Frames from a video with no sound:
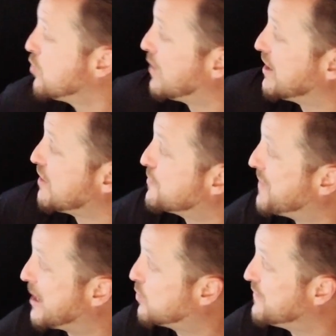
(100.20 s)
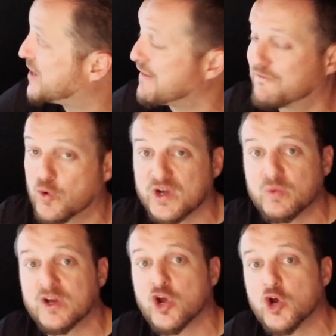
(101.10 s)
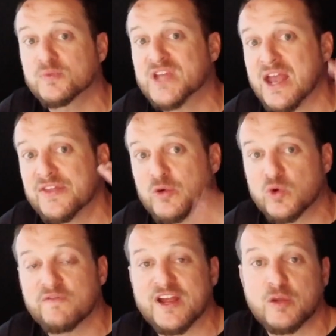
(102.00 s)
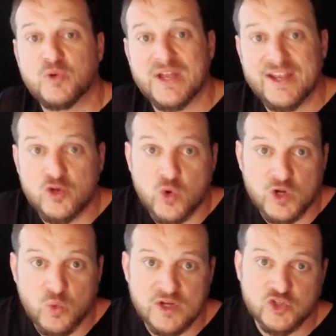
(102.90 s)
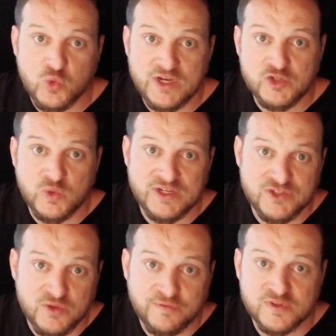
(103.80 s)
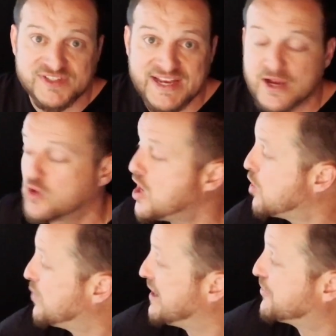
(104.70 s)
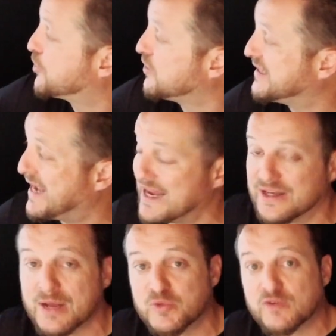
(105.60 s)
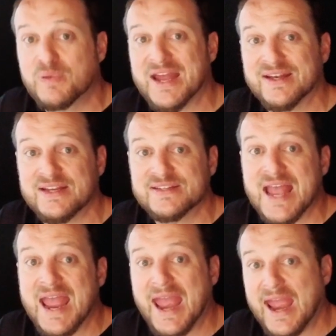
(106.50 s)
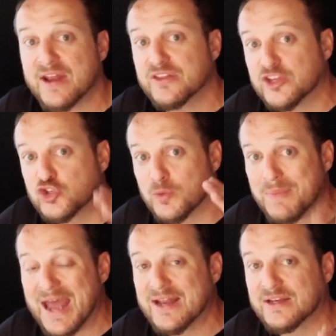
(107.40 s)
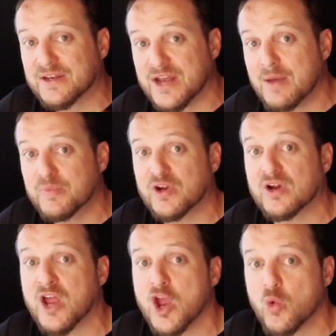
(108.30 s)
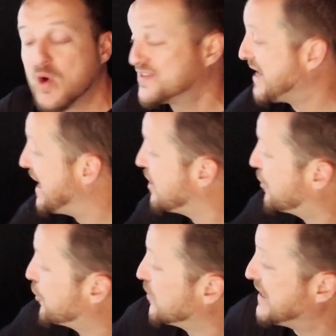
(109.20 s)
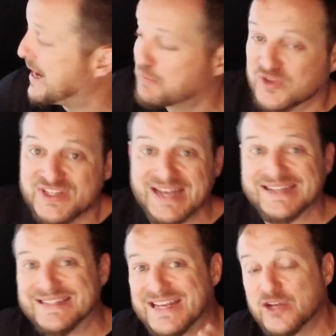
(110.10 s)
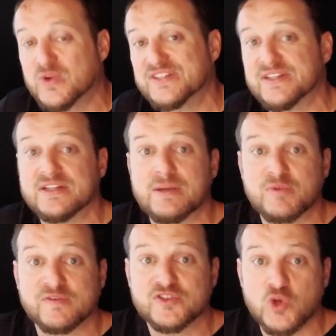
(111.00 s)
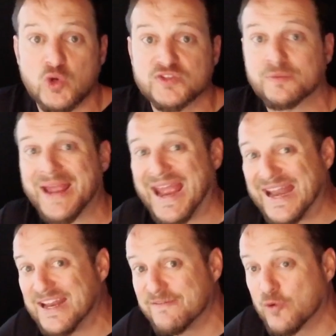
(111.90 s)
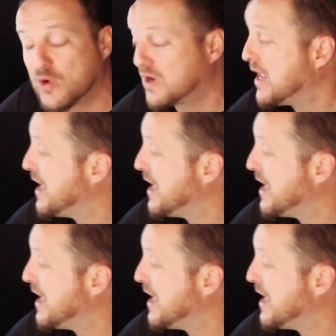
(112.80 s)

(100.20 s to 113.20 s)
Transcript: Right off the back, we've got 41 homes that were available in quarter one 2022 for sale. We had 38 number of pendings, and the dramatic number was a 38% decrease in the number of solds from 84